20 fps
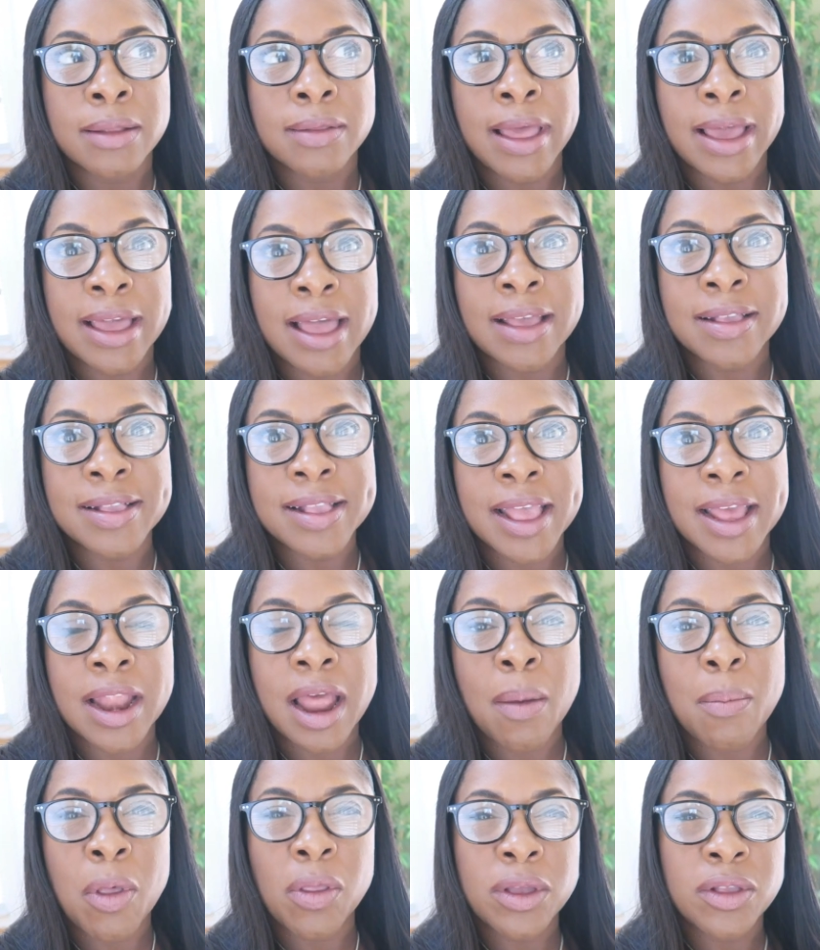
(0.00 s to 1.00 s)
like I
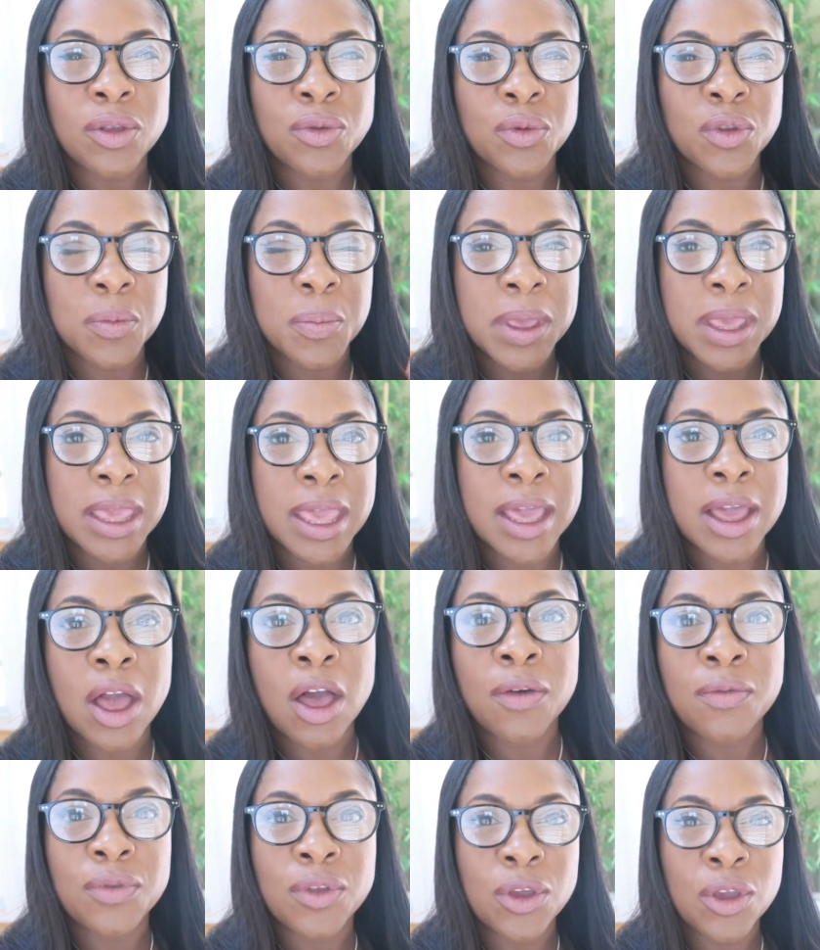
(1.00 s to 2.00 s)
said, I'm only speaking
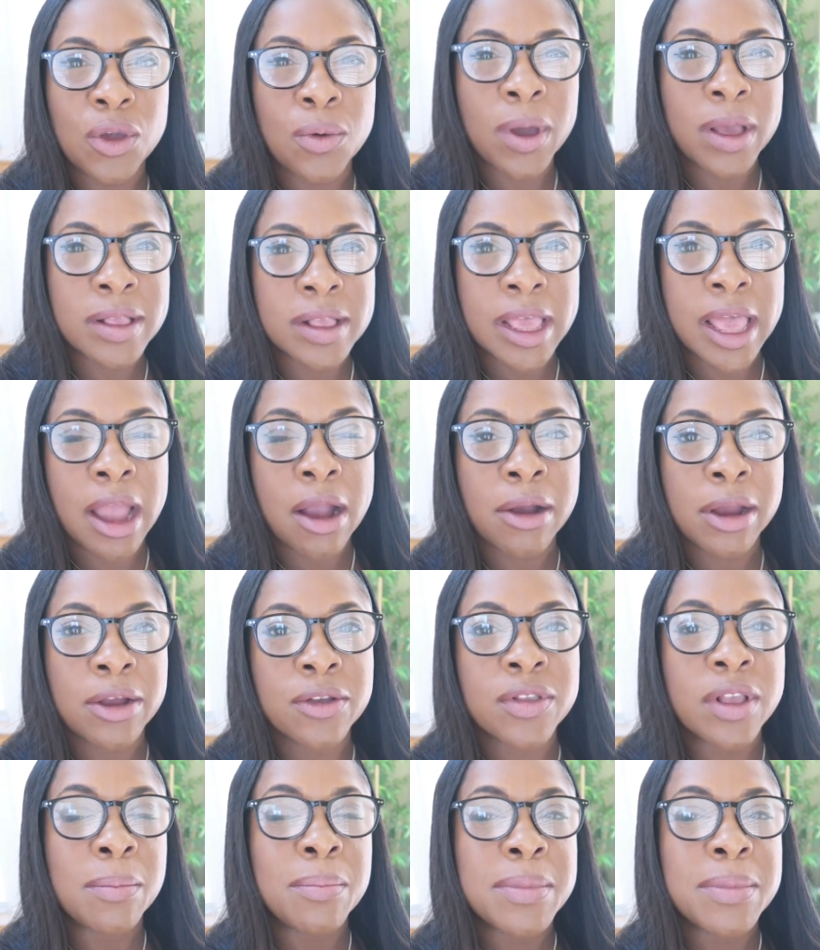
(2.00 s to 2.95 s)
of the US carriers.